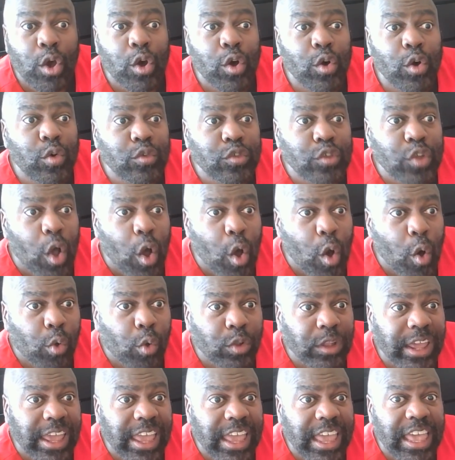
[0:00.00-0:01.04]
who's
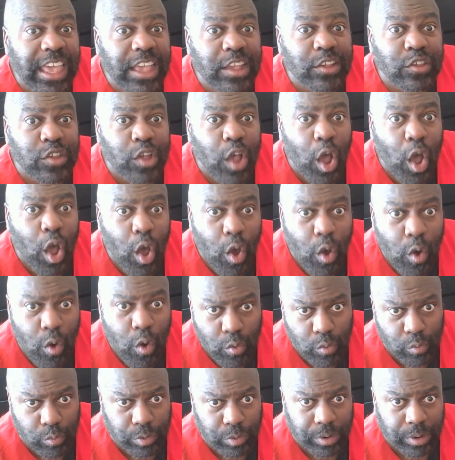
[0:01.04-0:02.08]
holding his
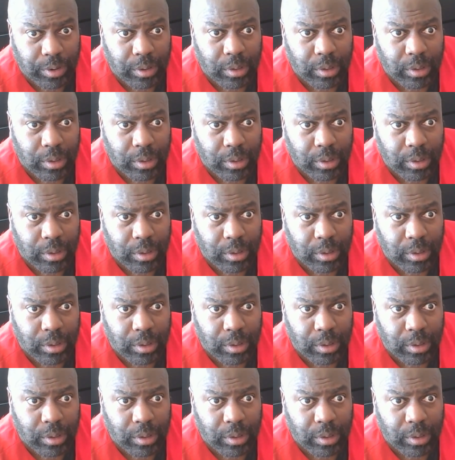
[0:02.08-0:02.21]
own.